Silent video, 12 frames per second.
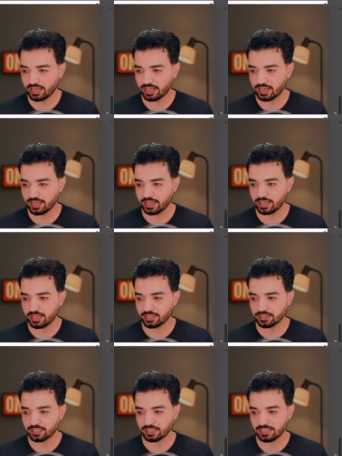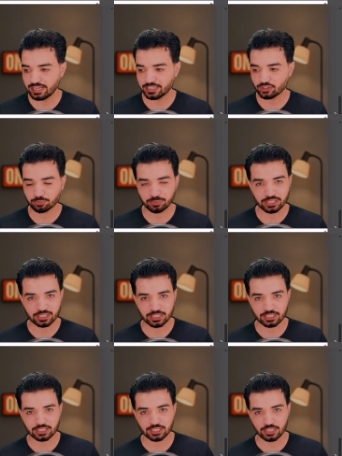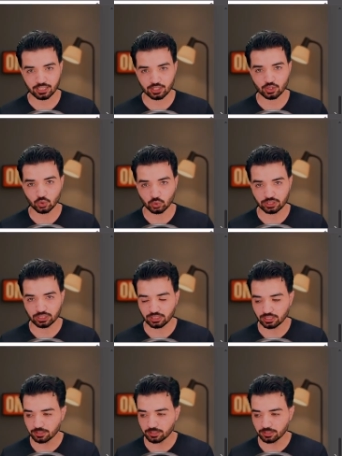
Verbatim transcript: and let's bring it in Houdini.